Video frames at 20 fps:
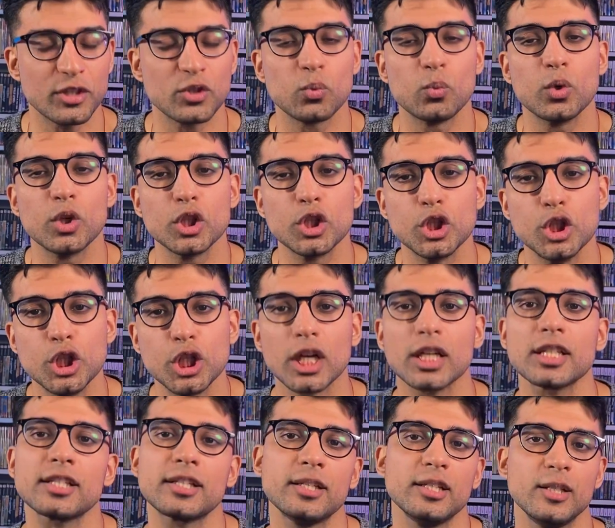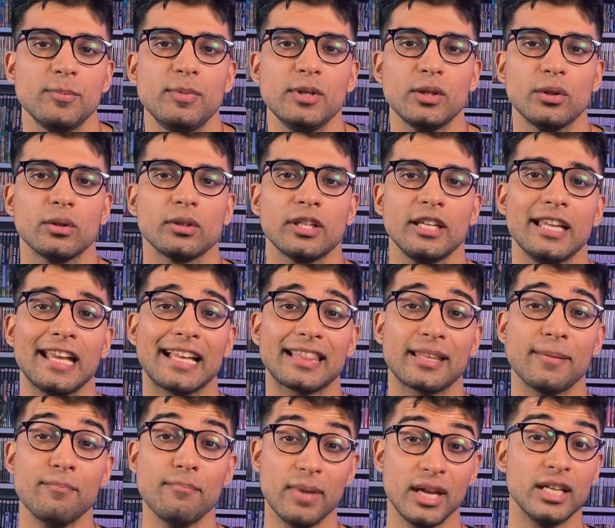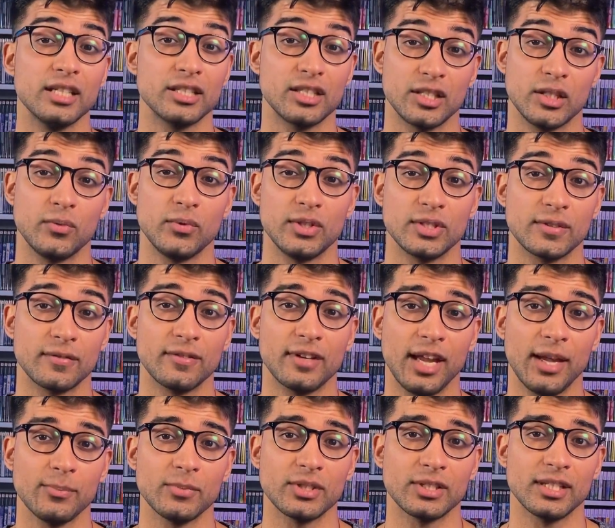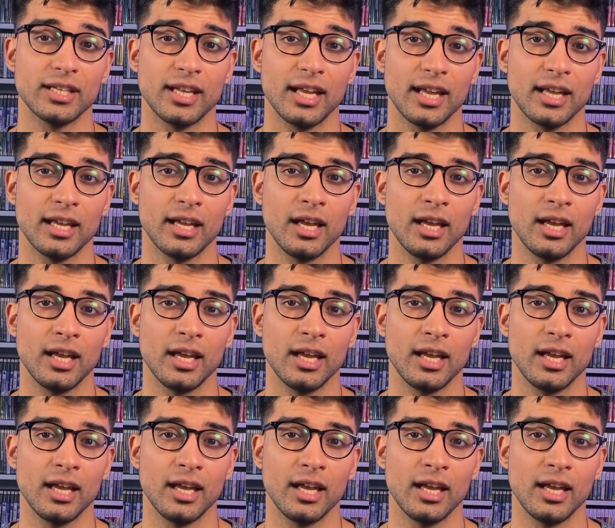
we're just going to be looking at the main series of games today.